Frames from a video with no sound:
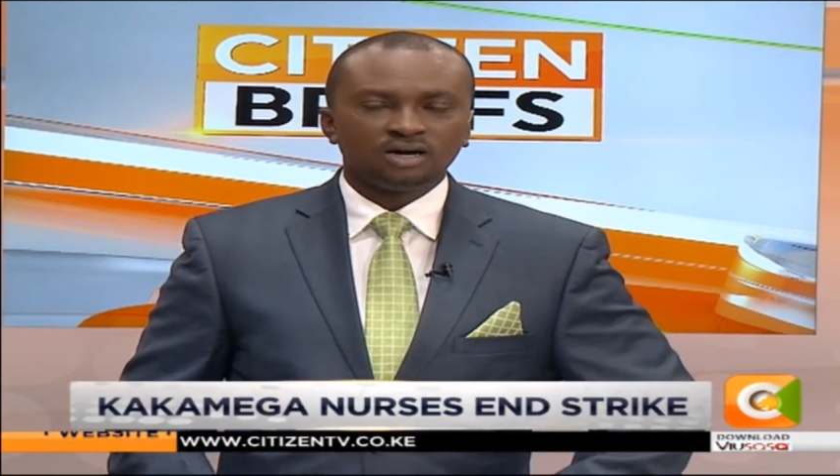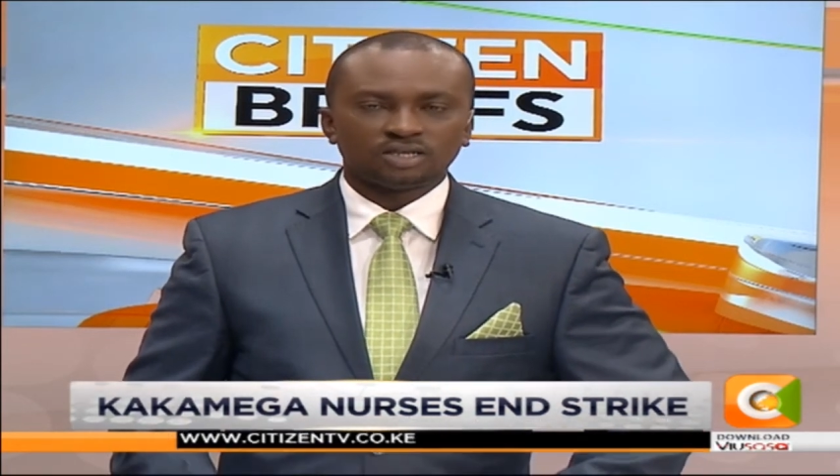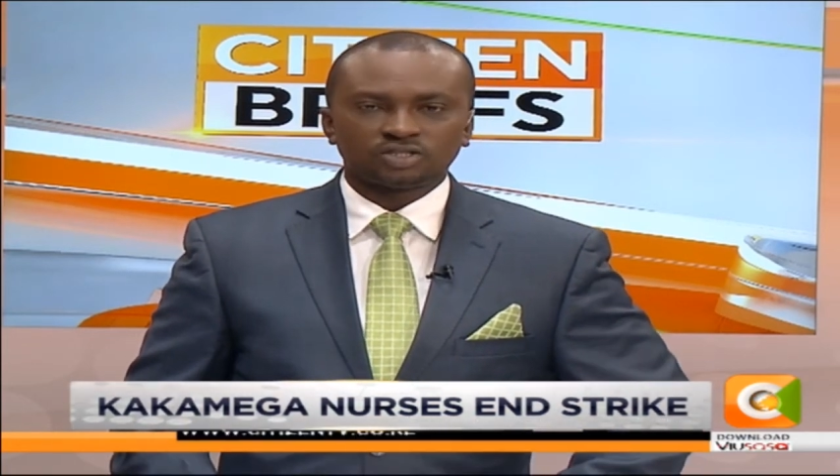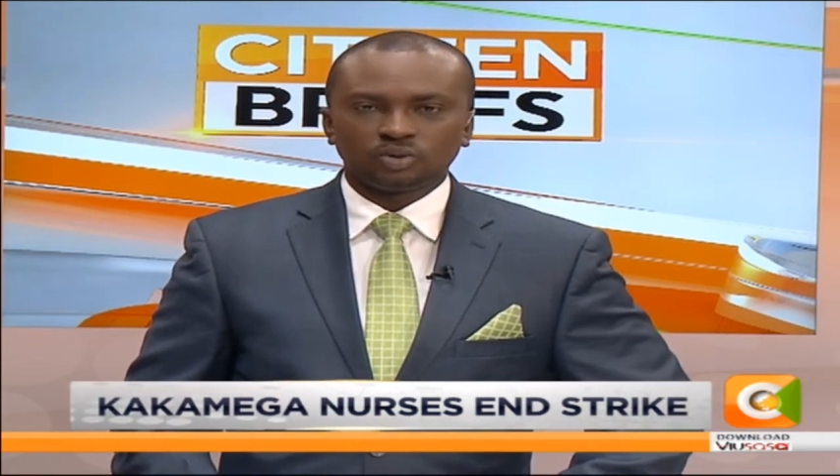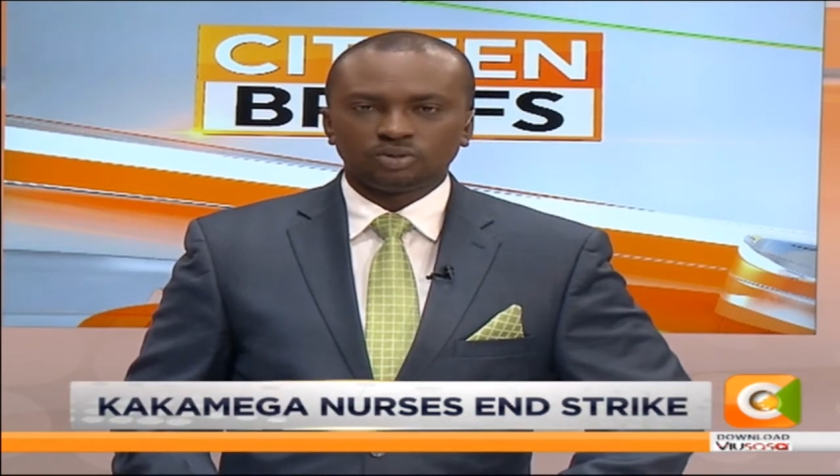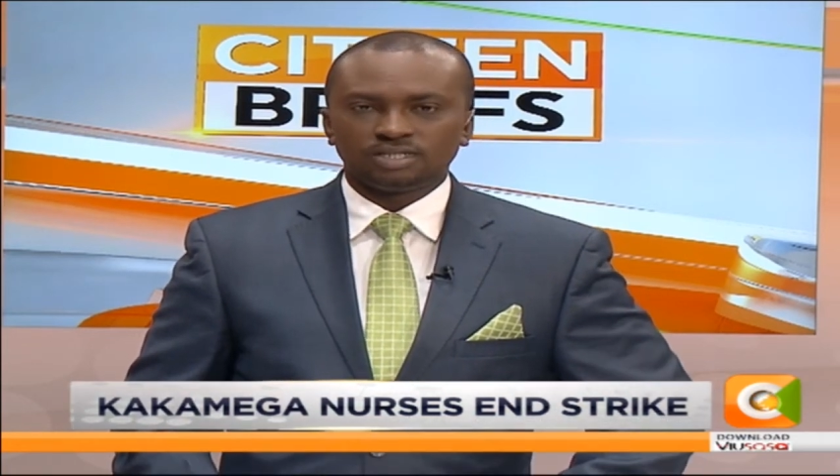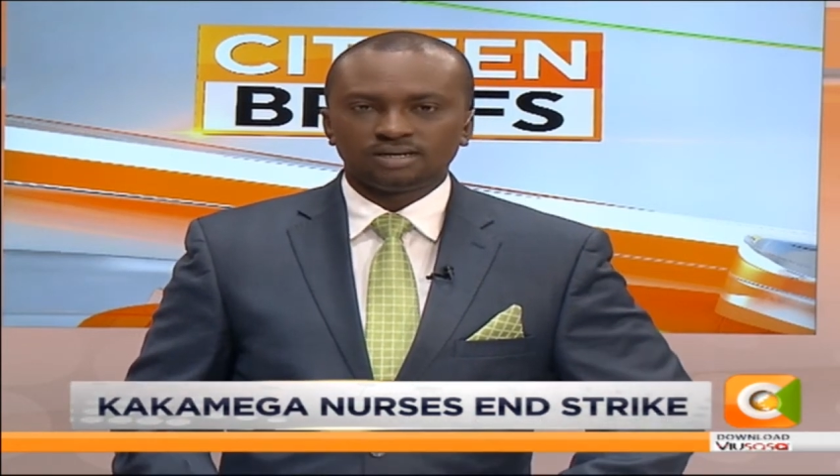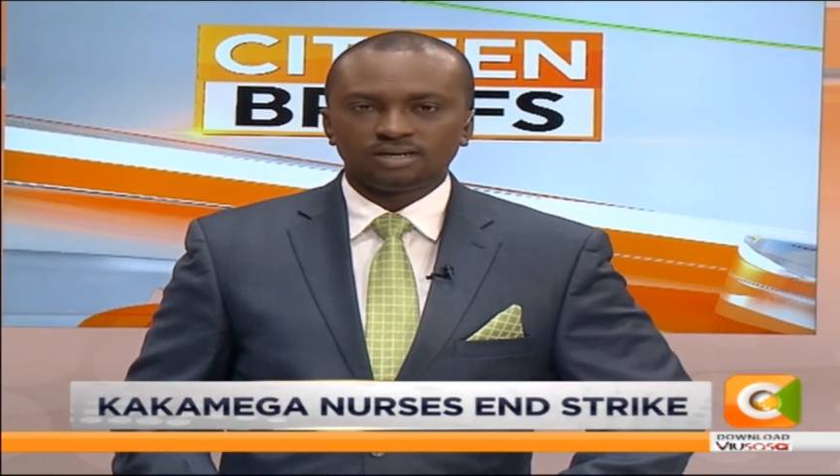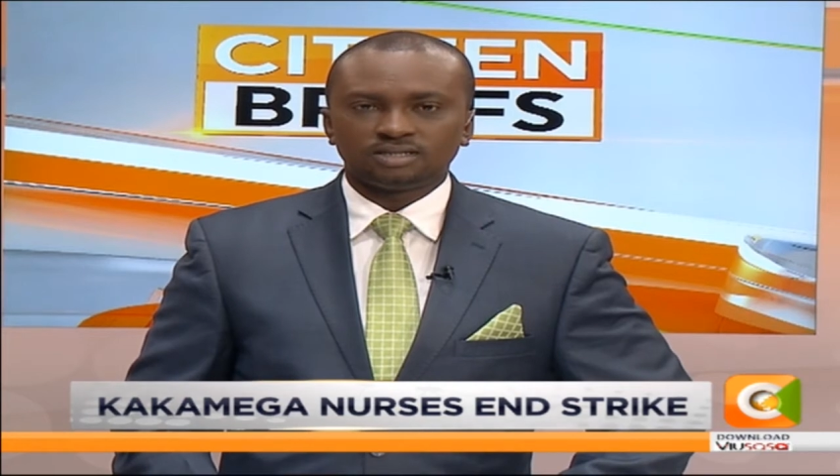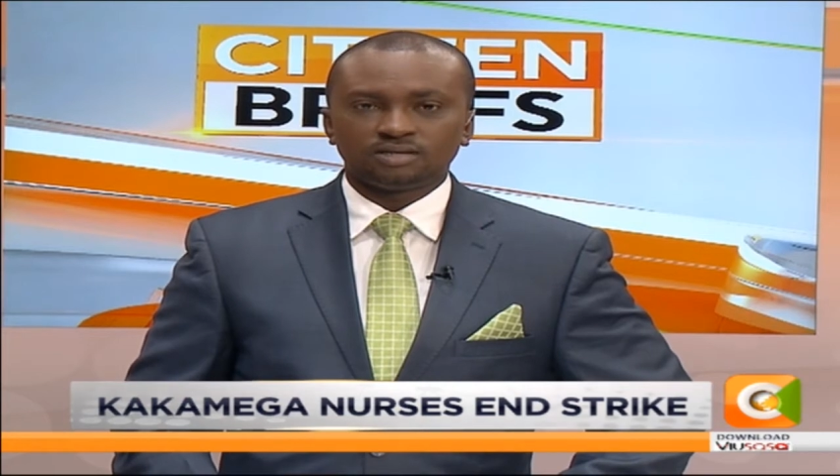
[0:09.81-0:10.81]
has told
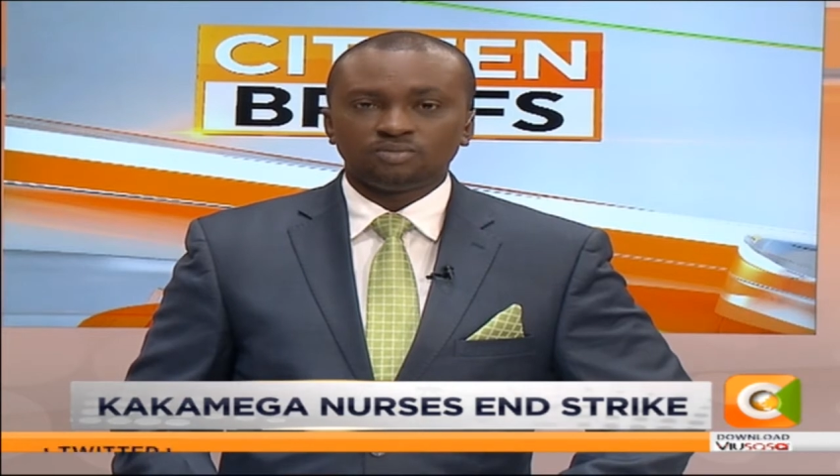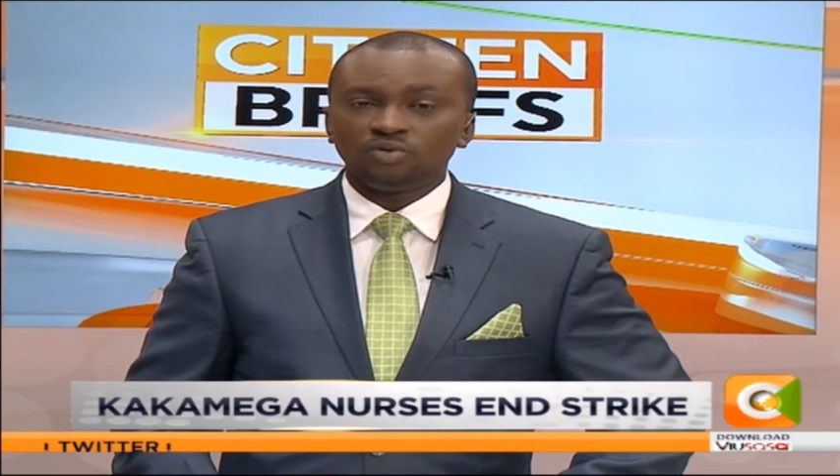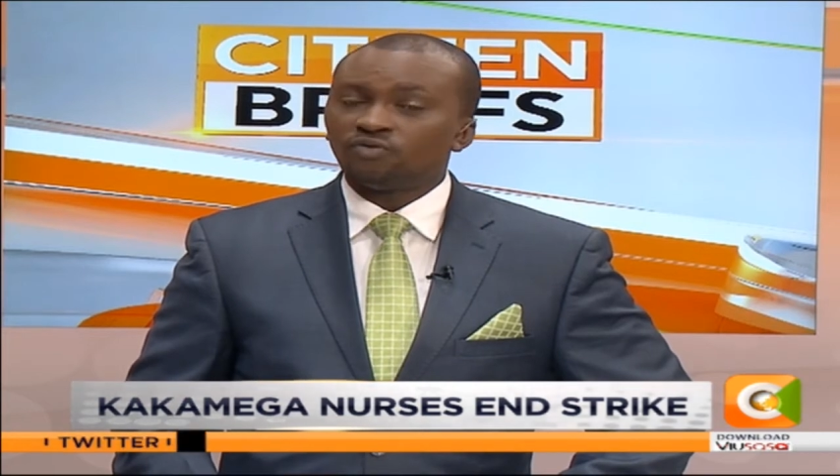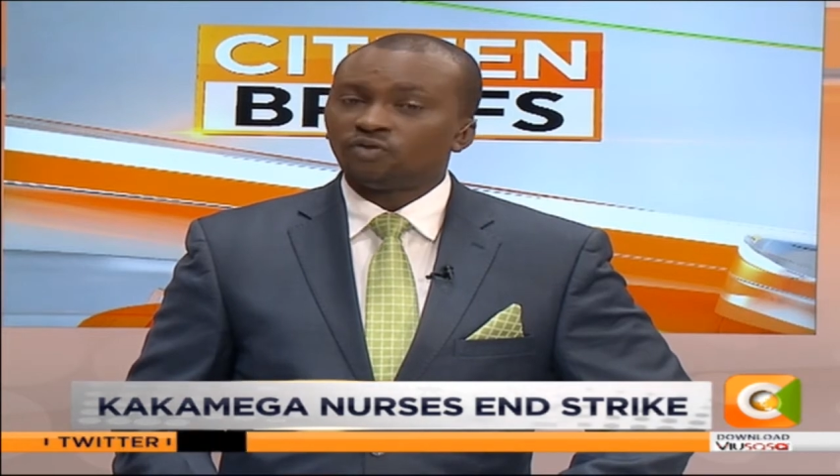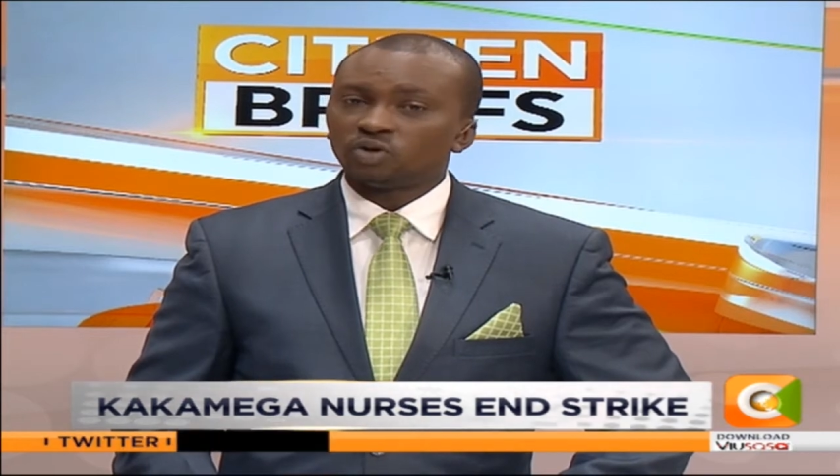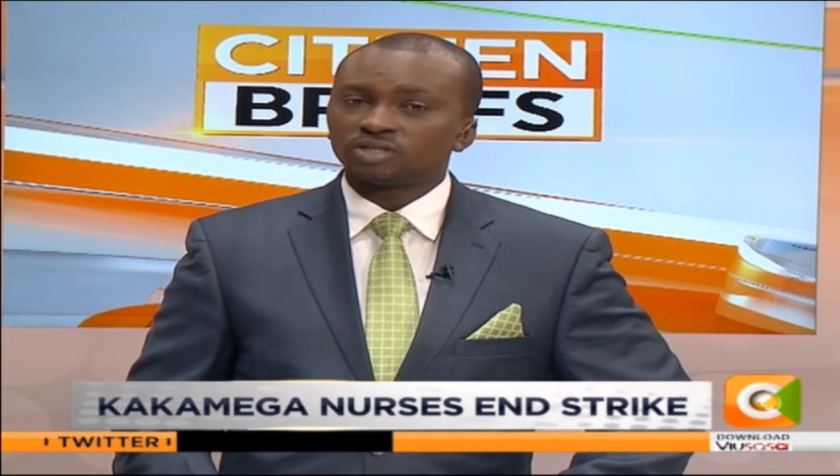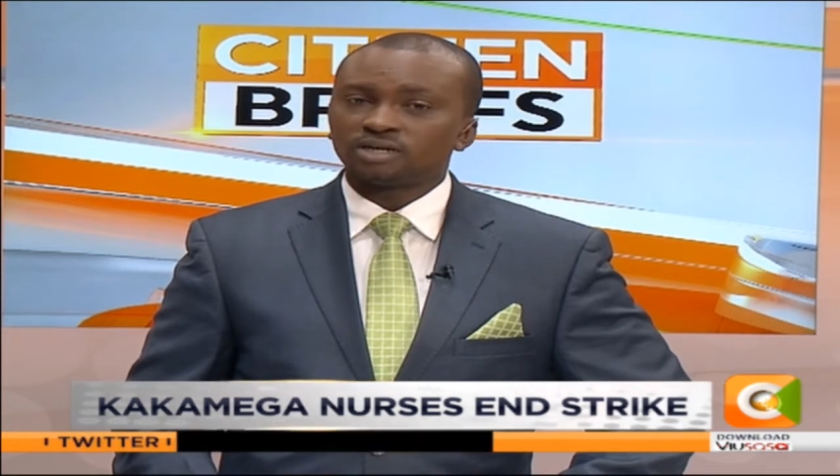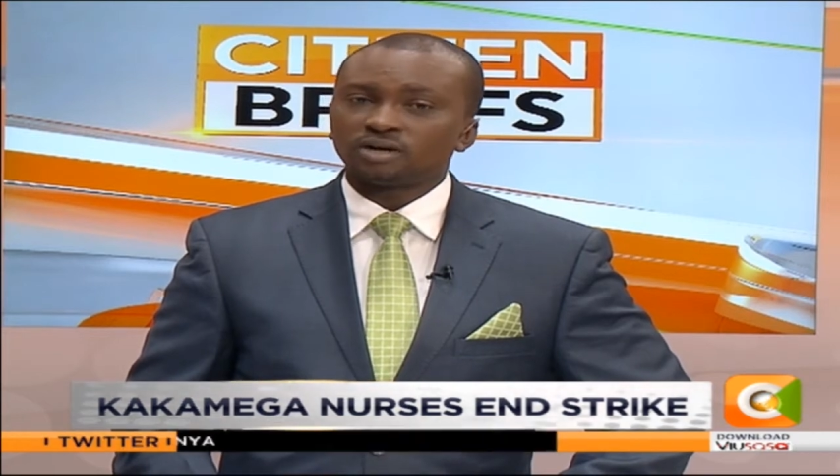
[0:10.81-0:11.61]
journalists the move follows an